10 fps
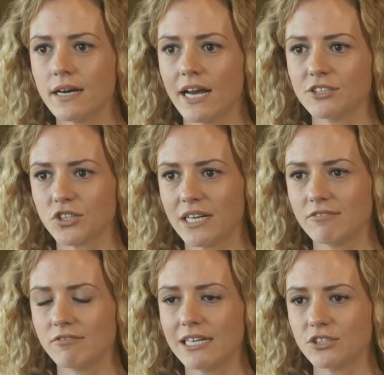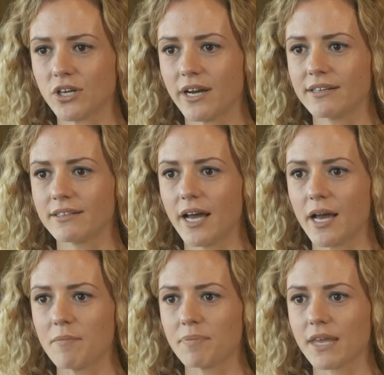and to really try
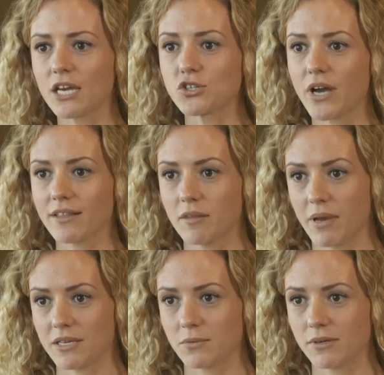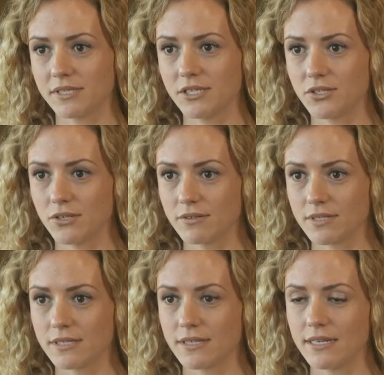and attract the best quality
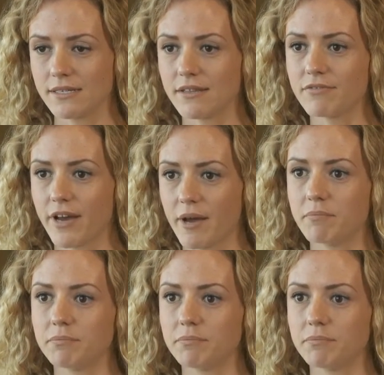students into the firm.